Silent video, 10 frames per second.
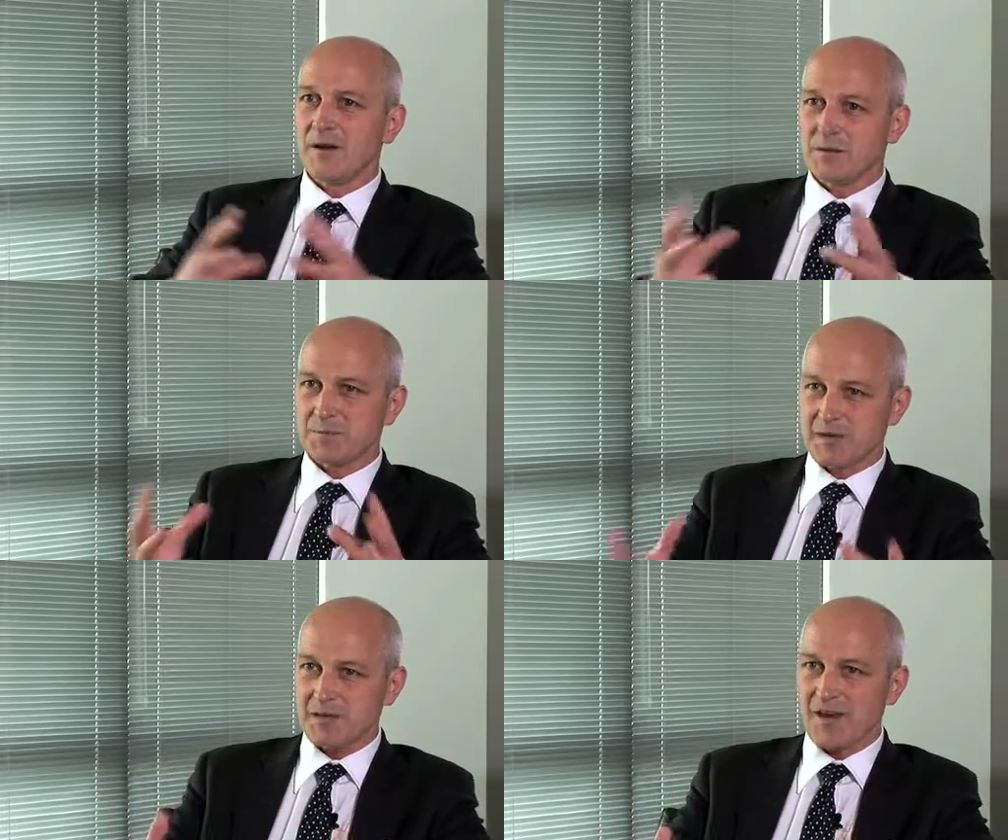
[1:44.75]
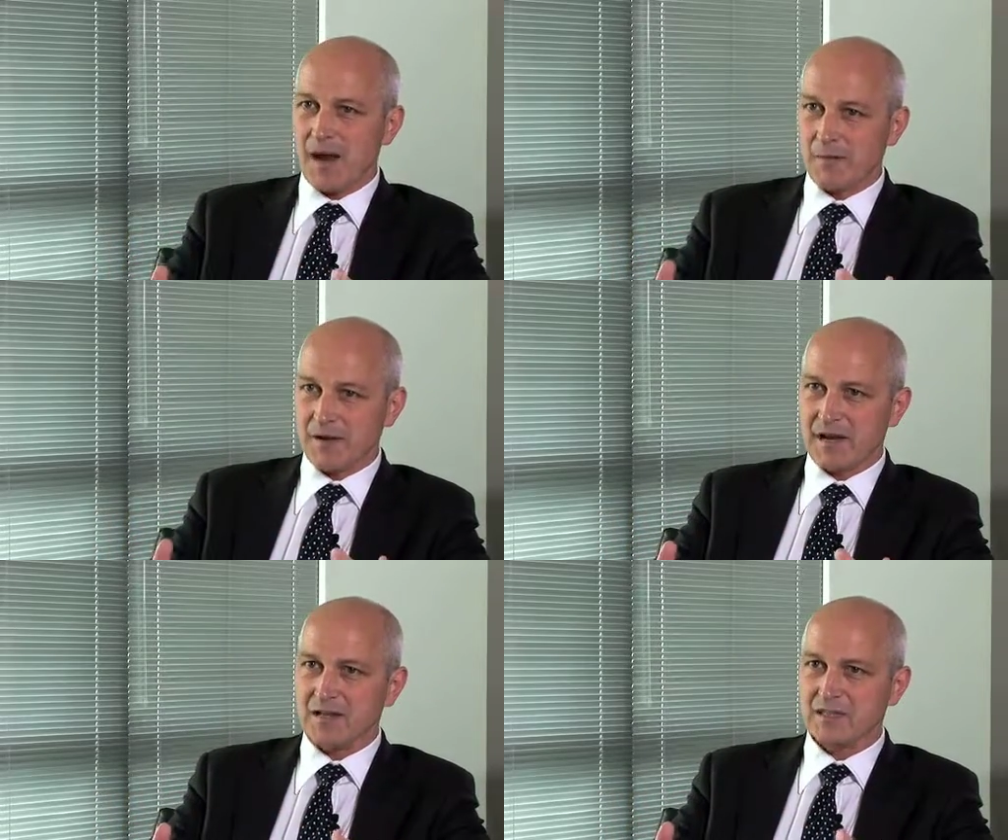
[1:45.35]
specific
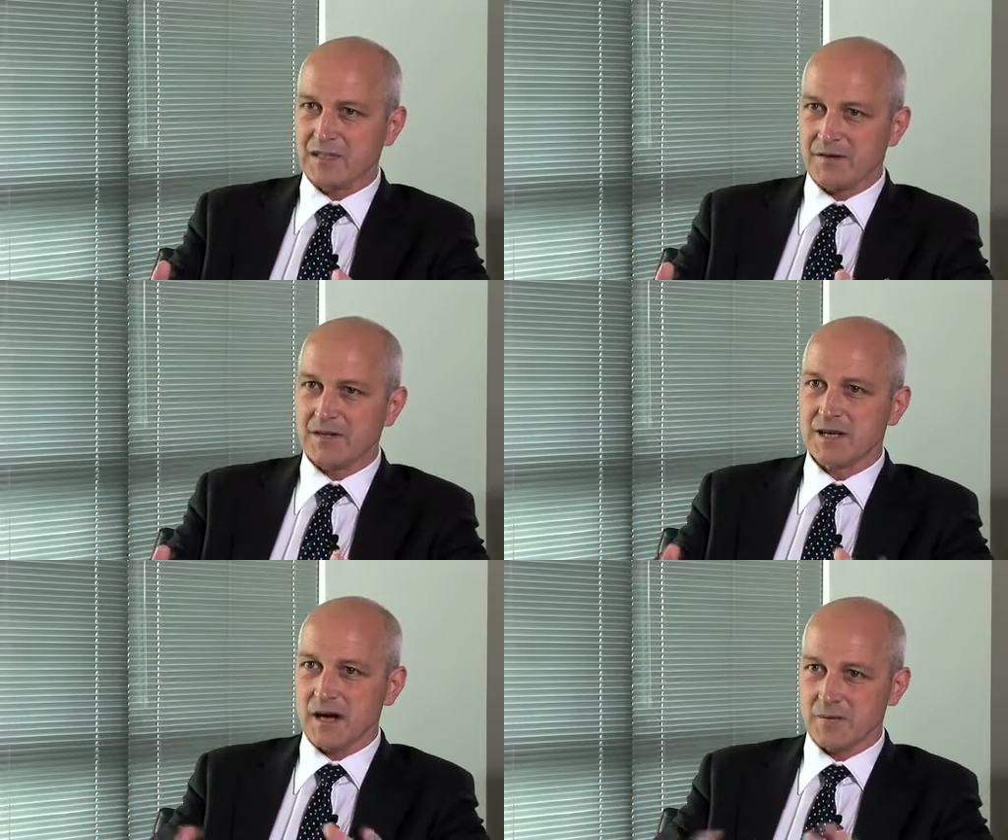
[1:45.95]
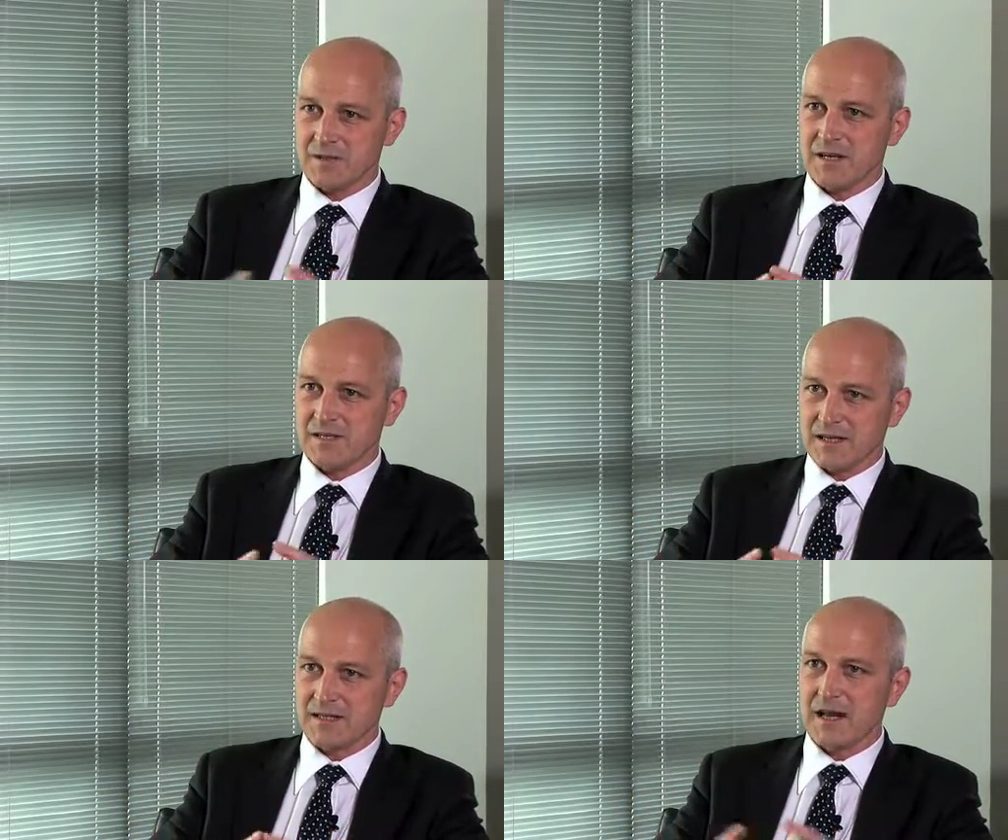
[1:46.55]
applications every time. It's,
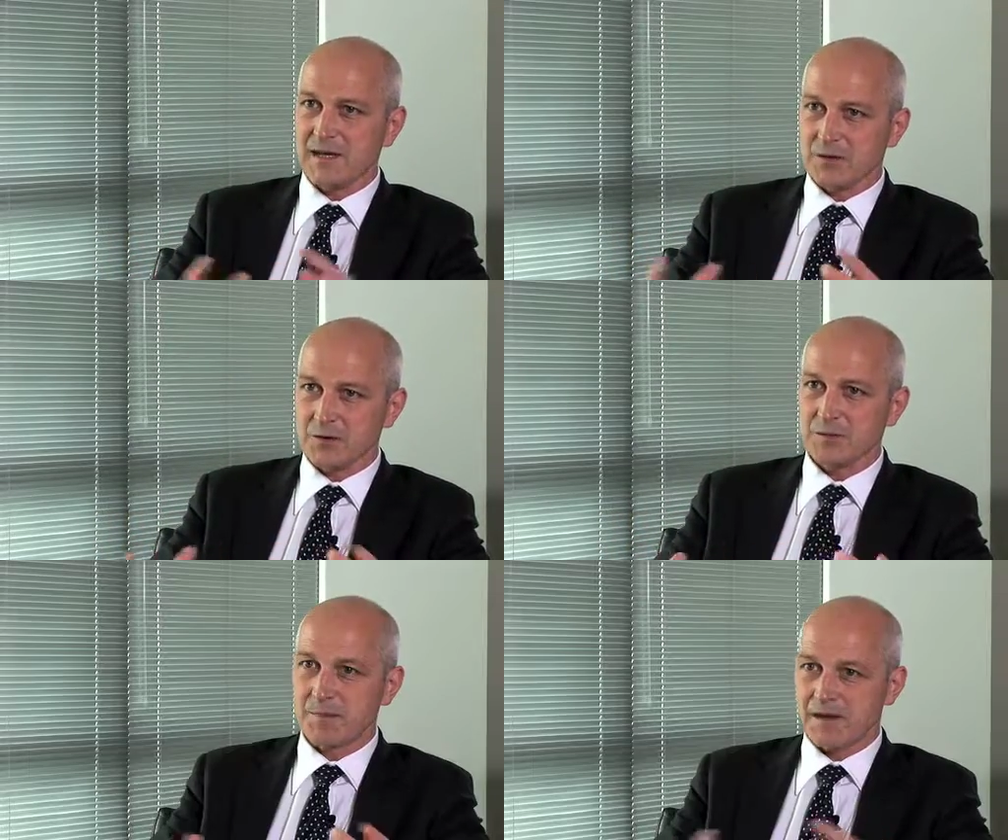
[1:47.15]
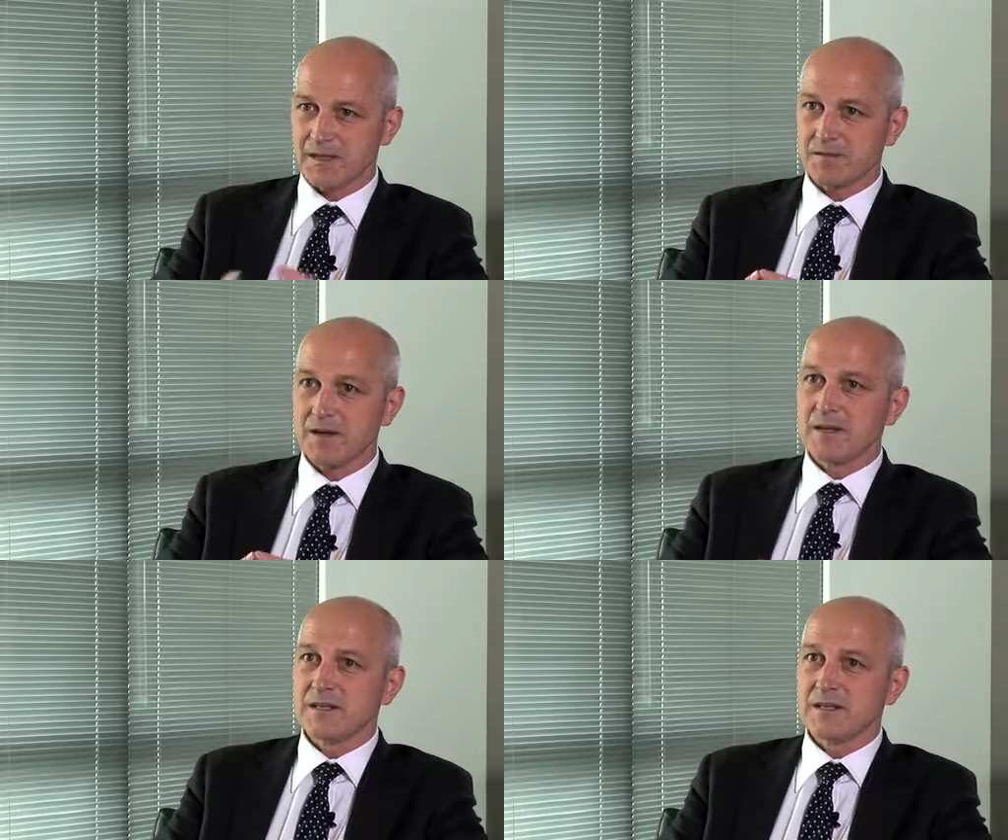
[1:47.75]
it's, it's, getting too expensive.